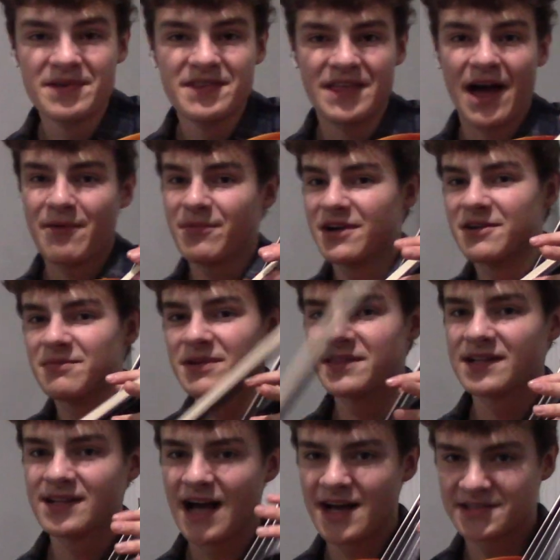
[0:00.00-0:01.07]
That might have been
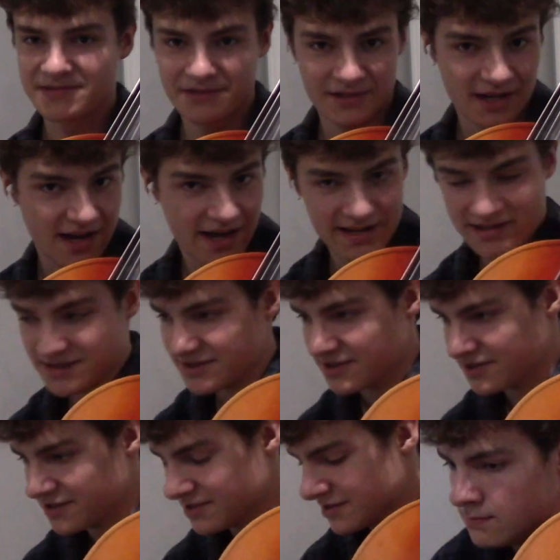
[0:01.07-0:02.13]
the last one I had to do.